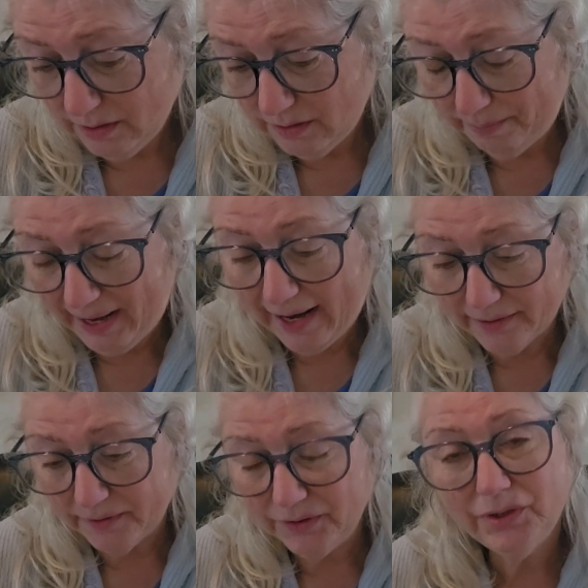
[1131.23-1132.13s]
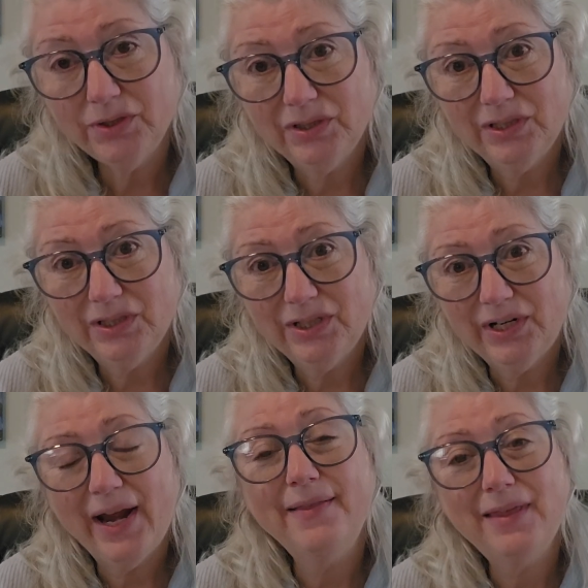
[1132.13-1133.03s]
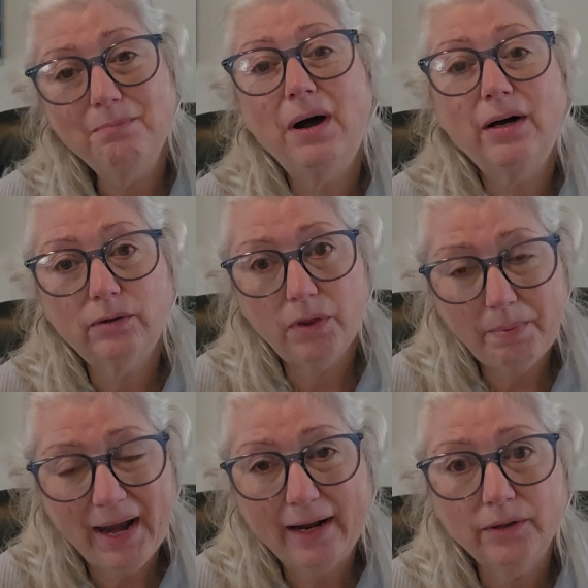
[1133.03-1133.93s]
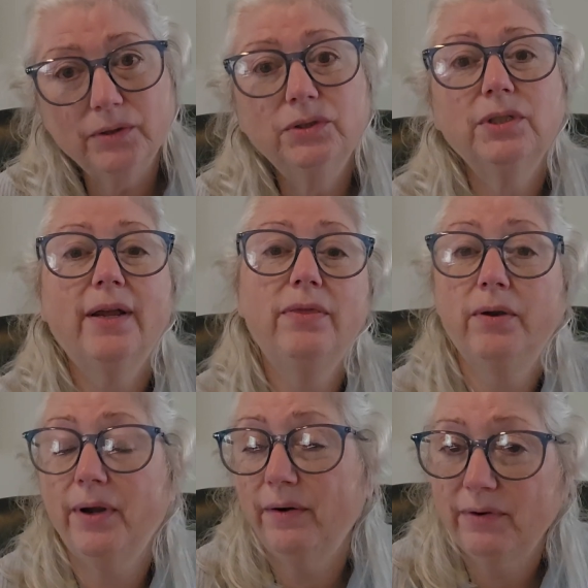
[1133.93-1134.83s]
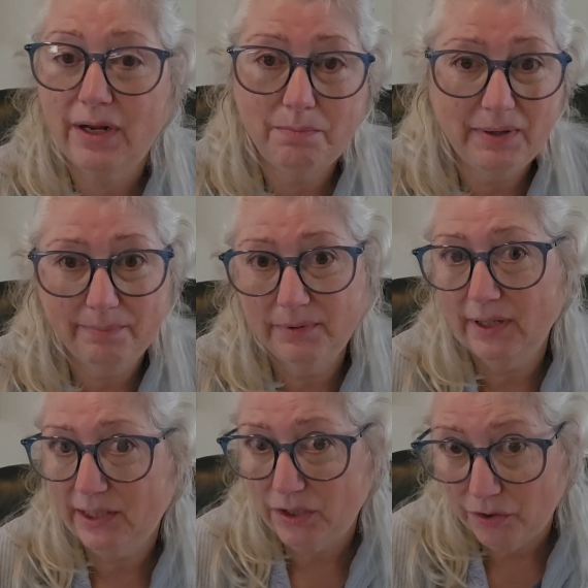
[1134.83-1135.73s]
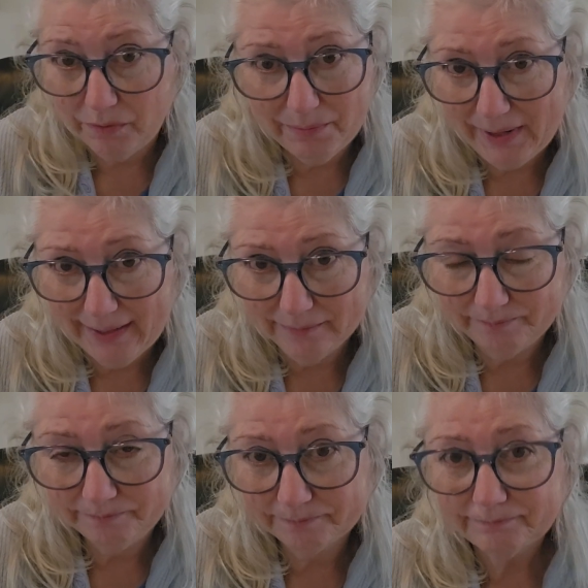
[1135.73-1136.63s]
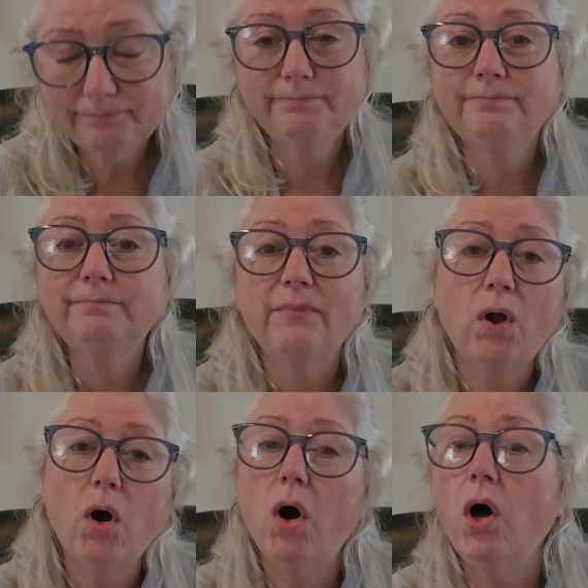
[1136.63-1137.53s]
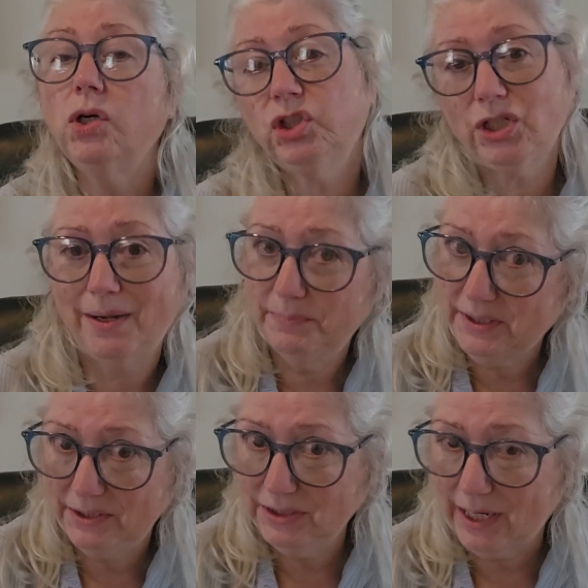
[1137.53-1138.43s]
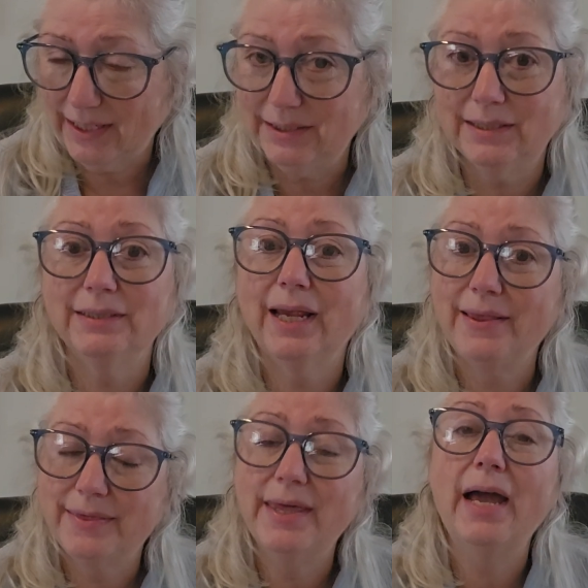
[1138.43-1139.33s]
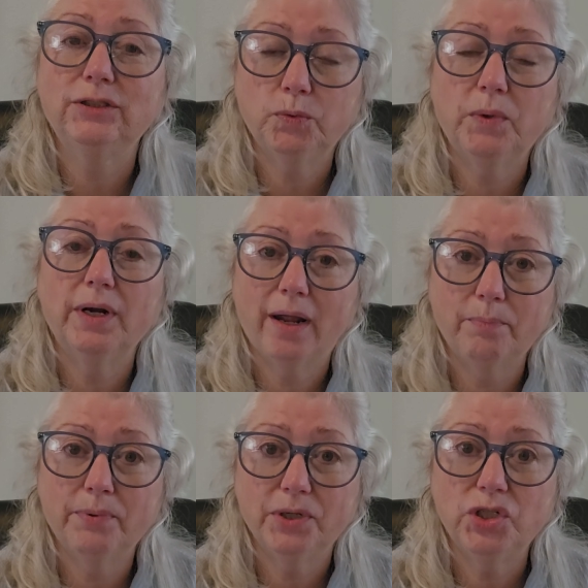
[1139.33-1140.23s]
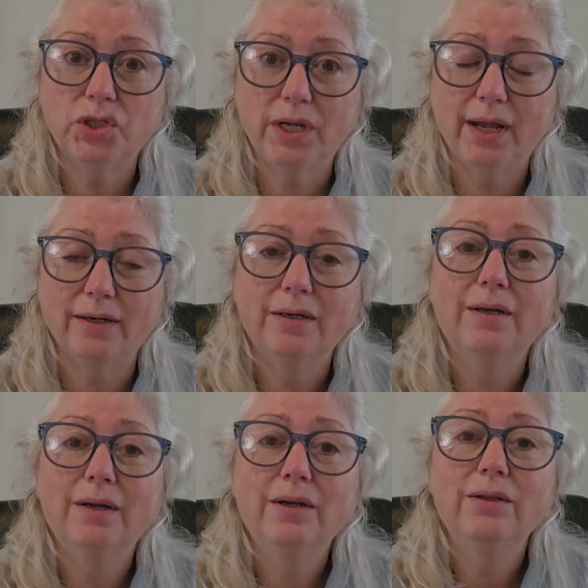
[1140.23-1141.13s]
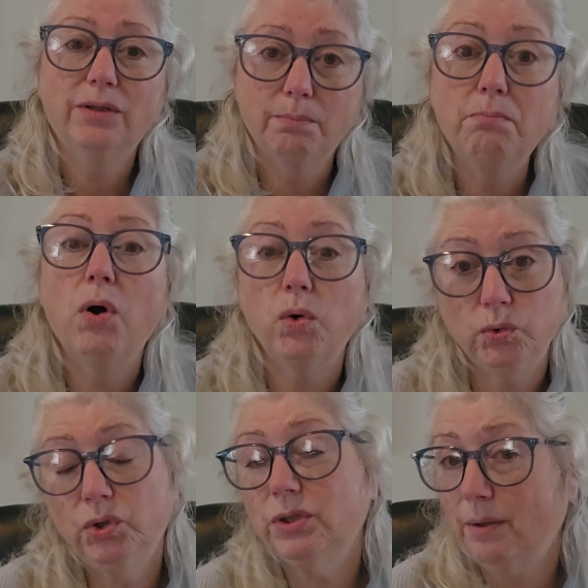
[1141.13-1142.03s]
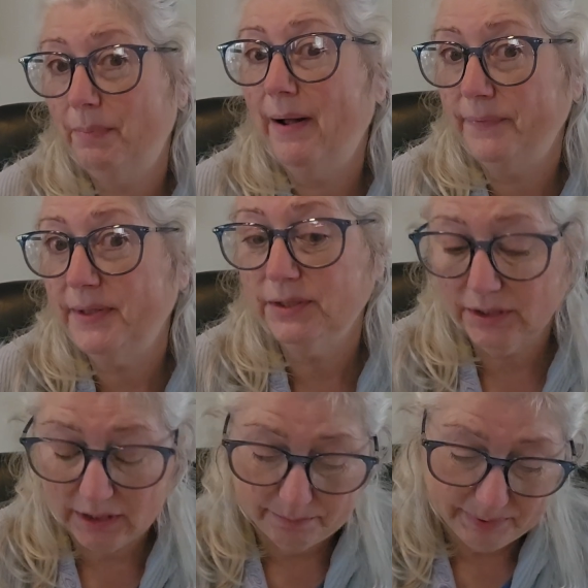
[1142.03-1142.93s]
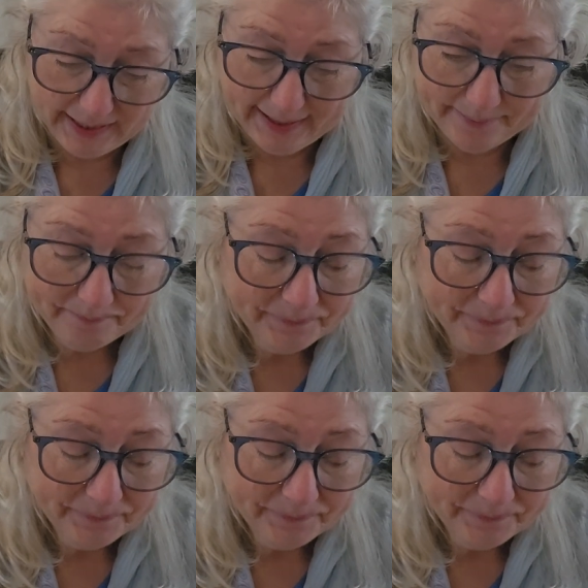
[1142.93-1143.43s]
the patterns, and they model the patterns, and they're everyday people like you and me, all shapes and sizes. And that's what I appreciate the most about this company.